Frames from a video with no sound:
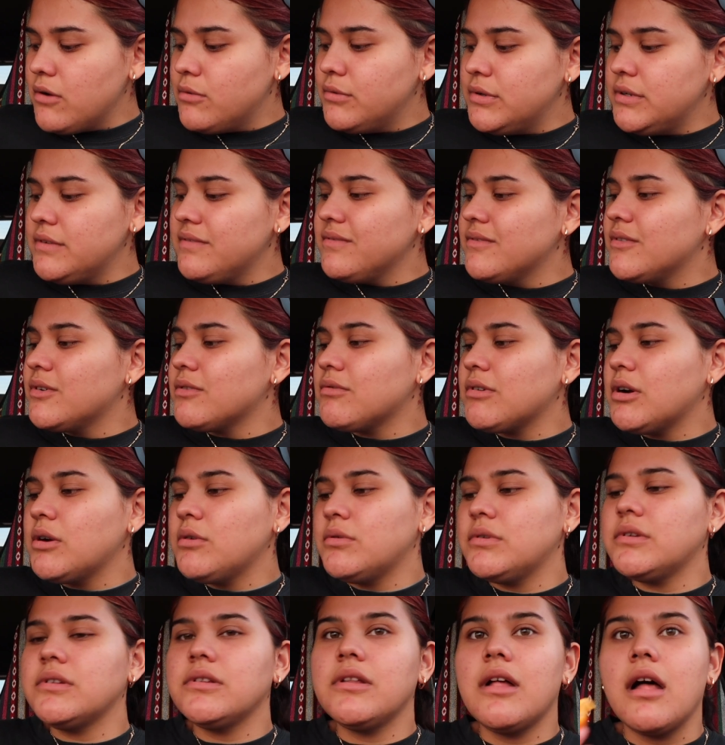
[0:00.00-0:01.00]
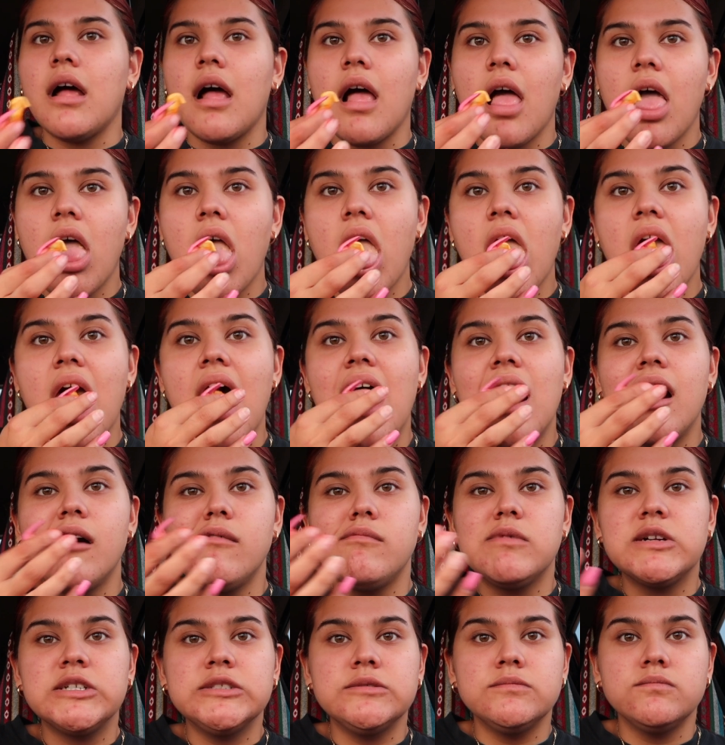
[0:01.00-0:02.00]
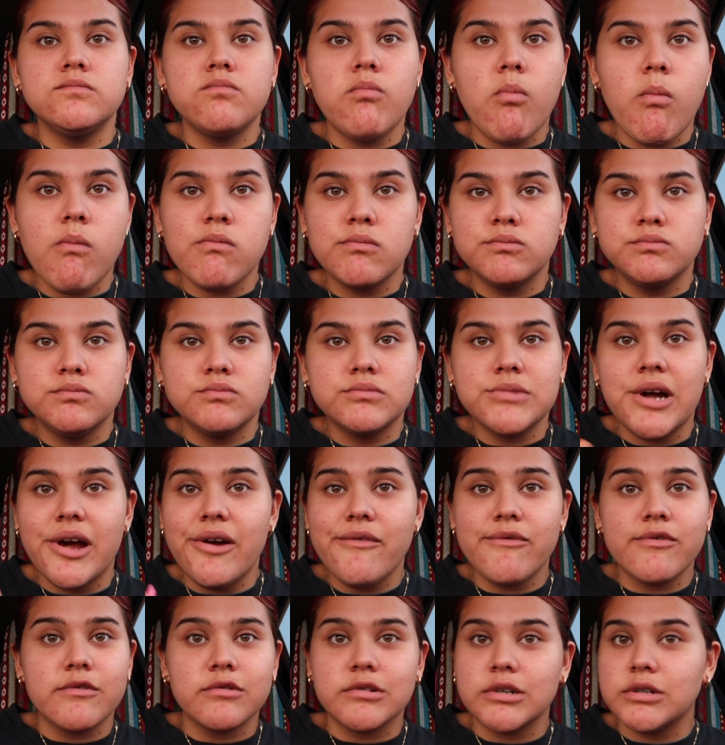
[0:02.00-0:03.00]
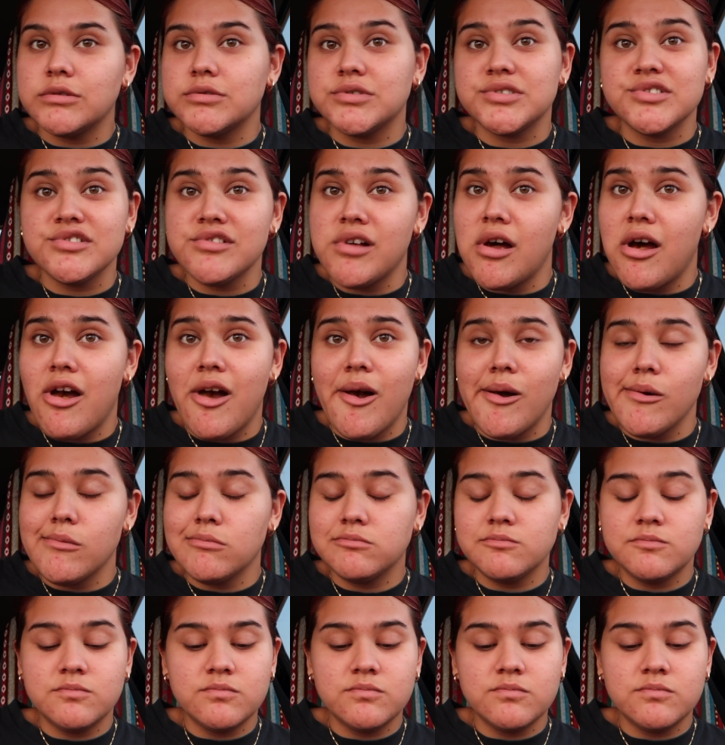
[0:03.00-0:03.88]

We've grown a lot. I mean, I've grown a lot.